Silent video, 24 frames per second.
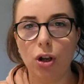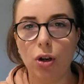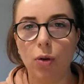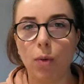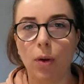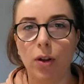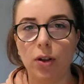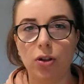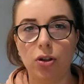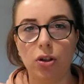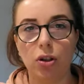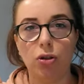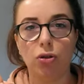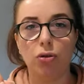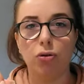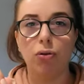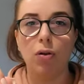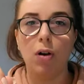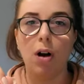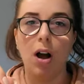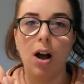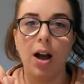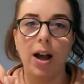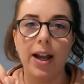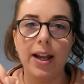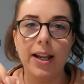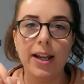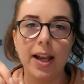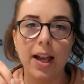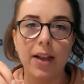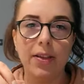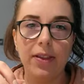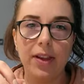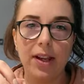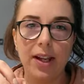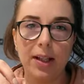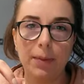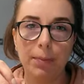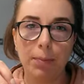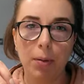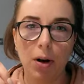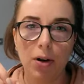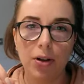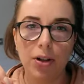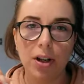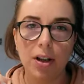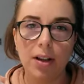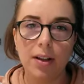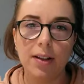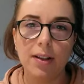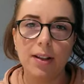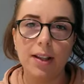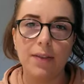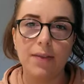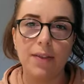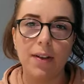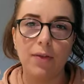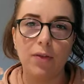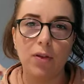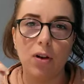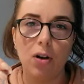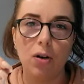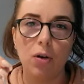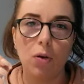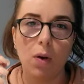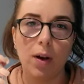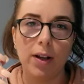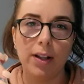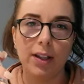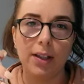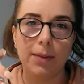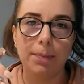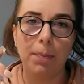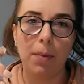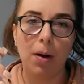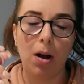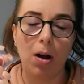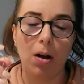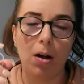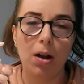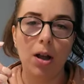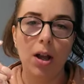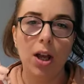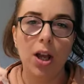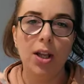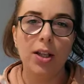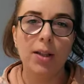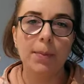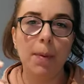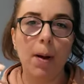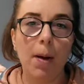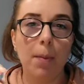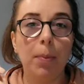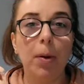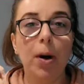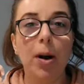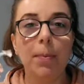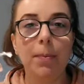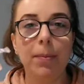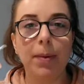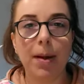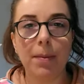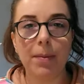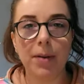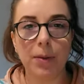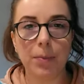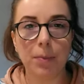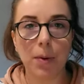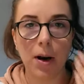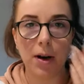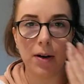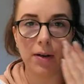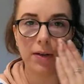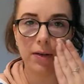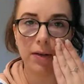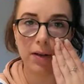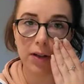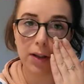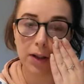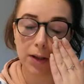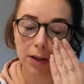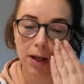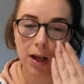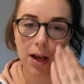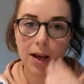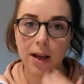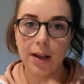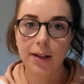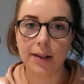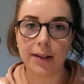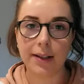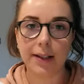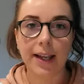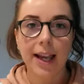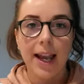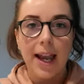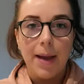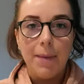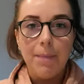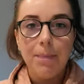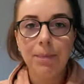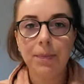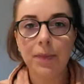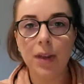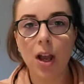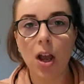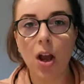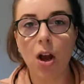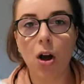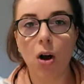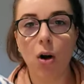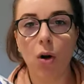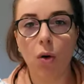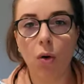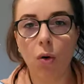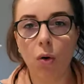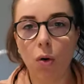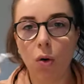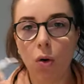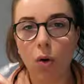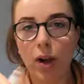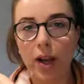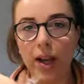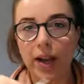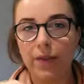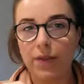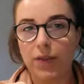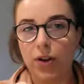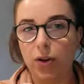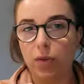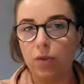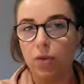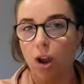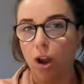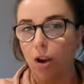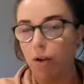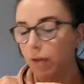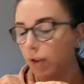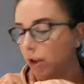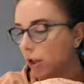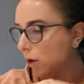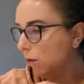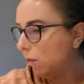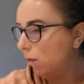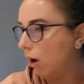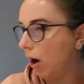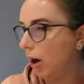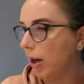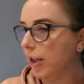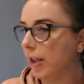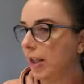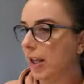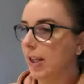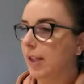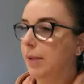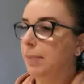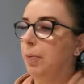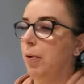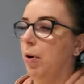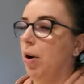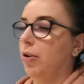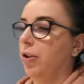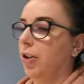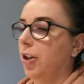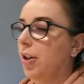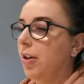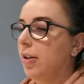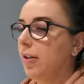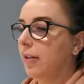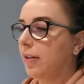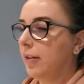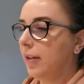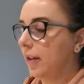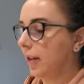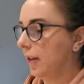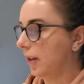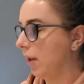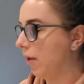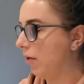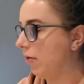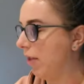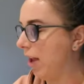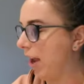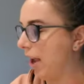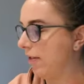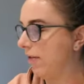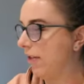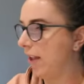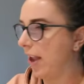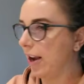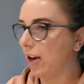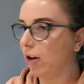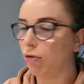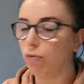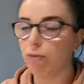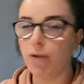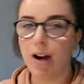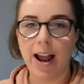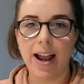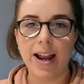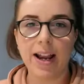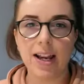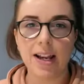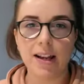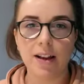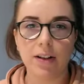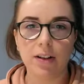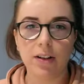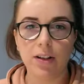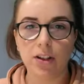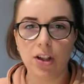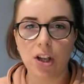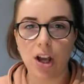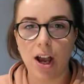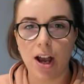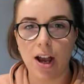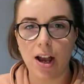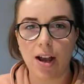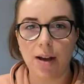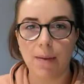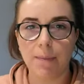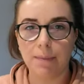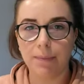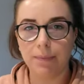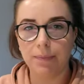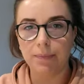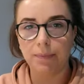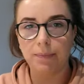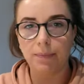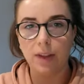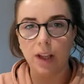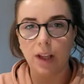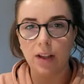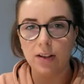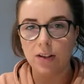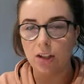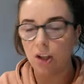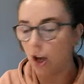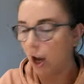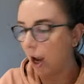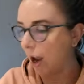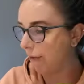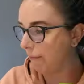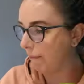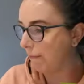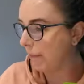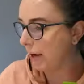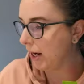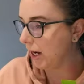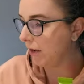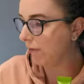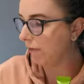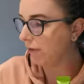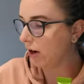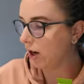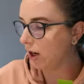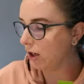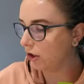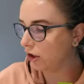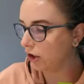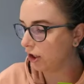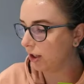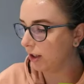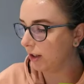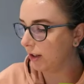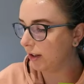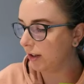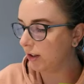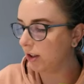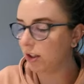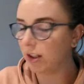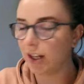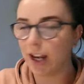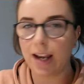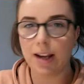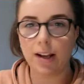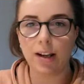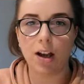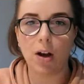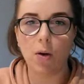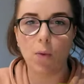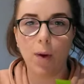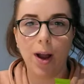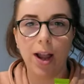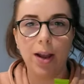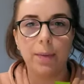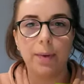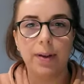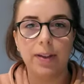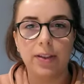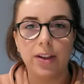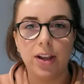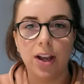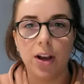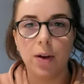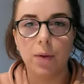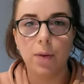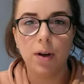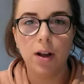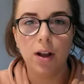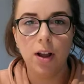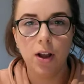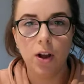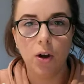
wants to try these products if they've got quite spot prone, blemish prone skin, or if you know that you like these products, then they're great to have mini versions to take away with you